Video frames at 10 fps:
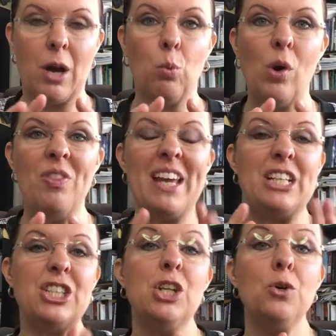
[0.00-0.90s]
And what
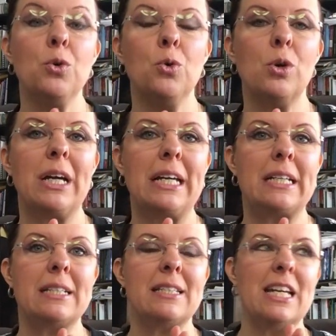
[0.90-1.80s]
they do
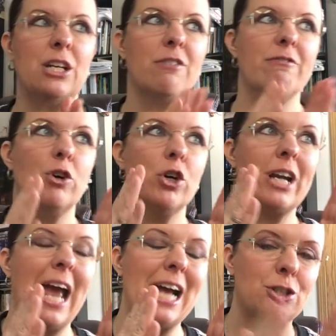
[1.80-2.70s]
is they convert
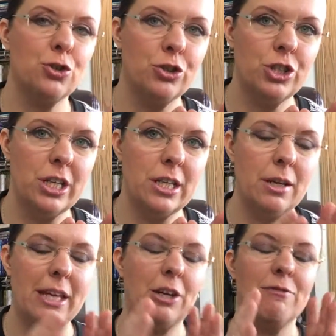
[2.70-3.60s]
estrogen,
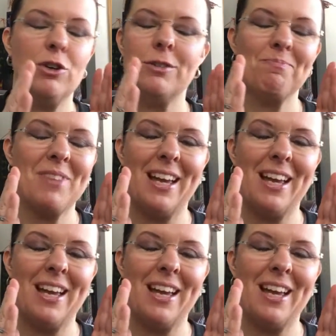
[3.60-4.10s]
they convert